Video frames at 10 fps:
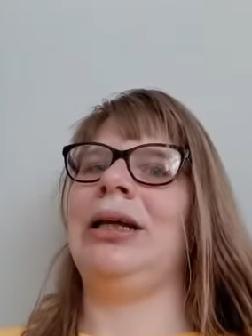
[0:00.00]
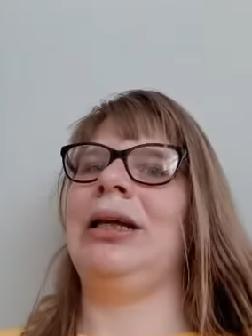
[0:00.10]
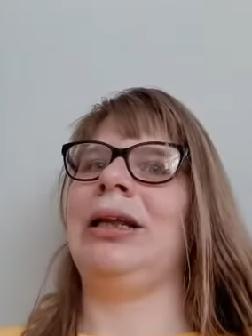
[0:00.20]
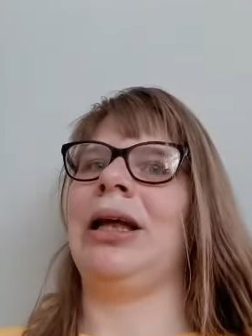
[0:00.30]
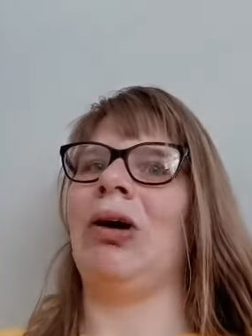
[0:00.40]

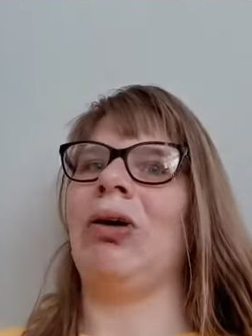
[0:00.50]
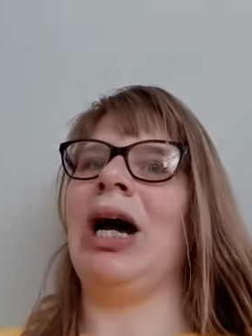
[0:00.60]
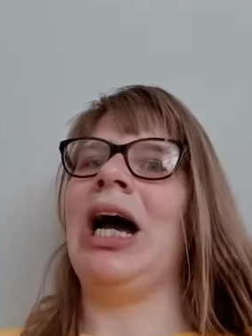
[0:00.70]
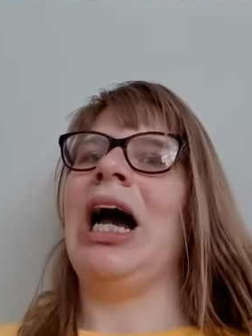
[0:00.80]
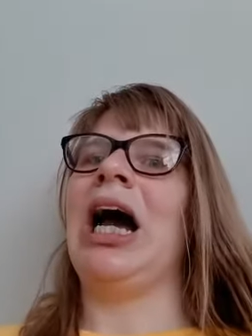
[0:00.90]
So
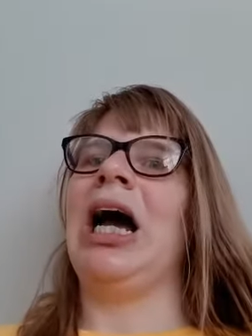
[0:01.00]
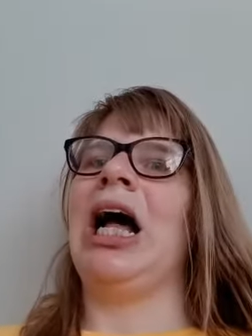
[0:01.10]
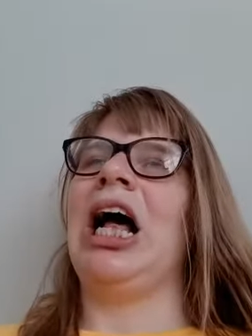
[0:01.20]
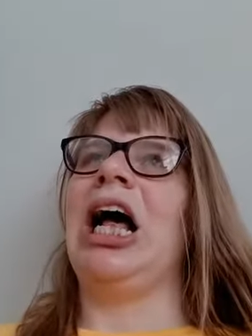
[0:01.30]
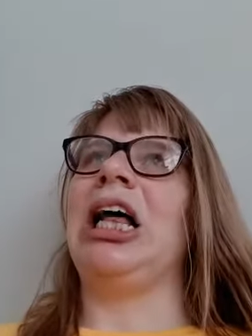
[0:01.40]

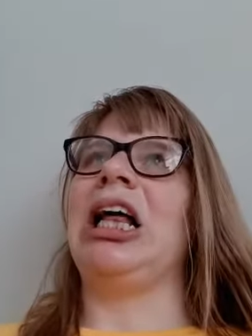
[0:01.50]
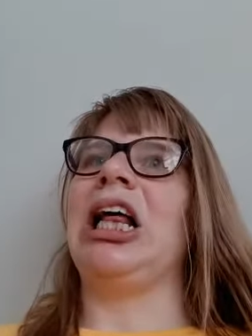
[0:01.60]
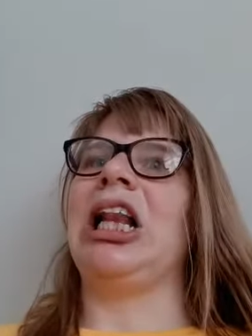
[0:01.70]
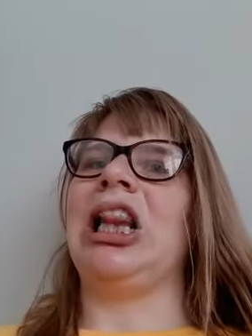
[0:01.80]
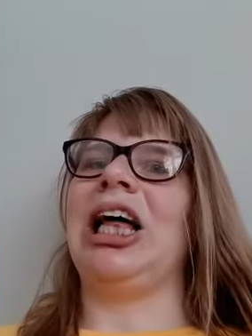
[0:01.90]

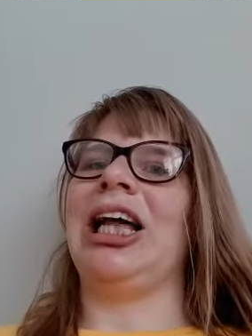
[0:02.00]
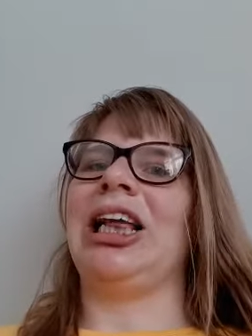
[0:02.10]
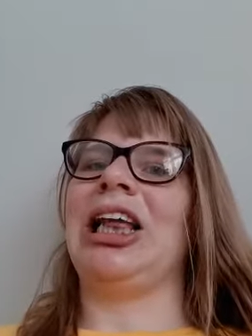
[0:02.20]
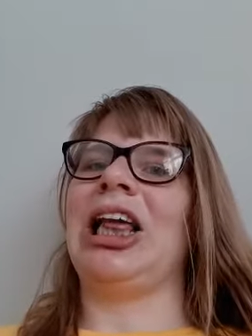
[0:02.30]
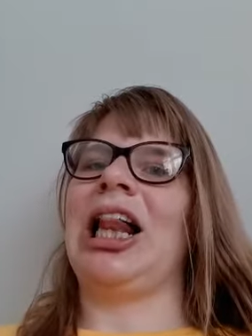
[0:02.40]

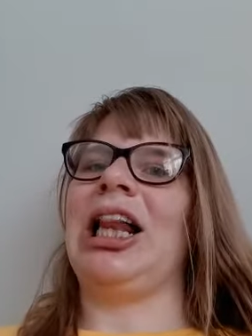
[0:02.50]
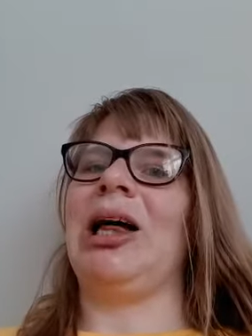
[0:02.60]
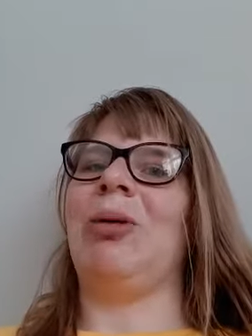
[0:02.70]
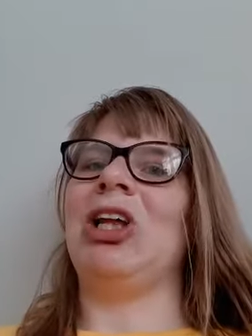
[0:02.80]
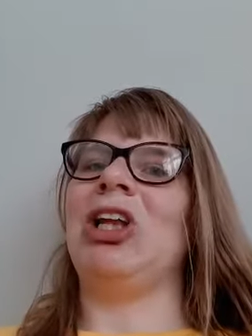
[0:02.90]
that's a
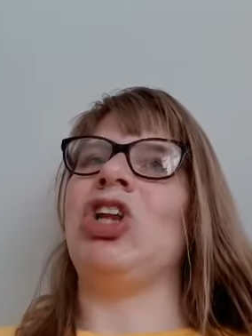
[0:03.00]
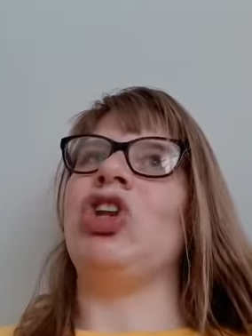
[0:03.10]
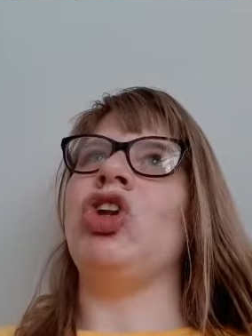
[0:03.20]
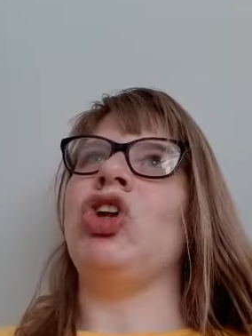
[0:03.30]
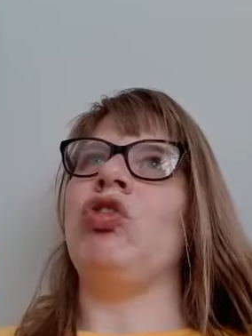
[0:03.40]
little bit
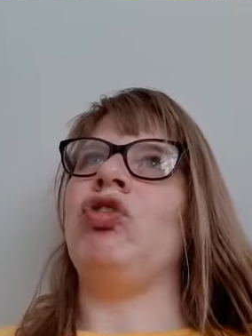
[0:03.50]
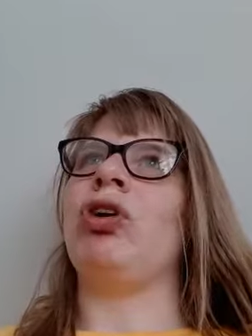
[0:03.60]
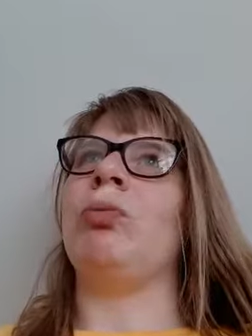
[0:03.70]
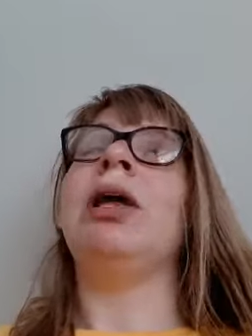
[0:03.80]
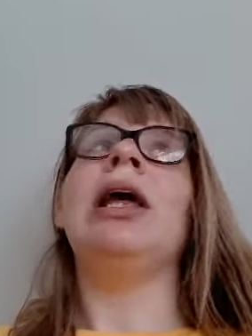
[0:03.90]
new
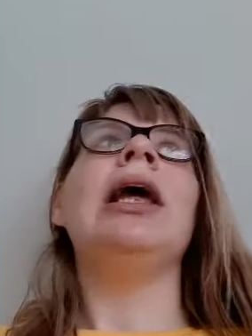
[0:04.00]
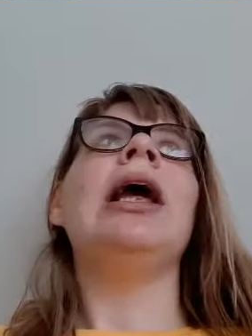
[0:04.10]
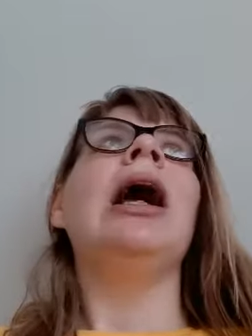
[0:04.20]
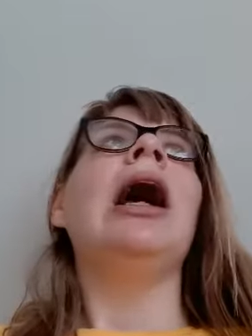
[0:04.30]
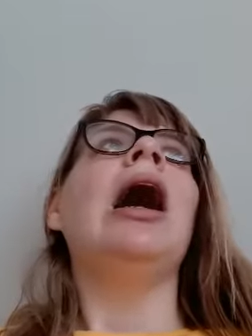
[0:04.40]
for me.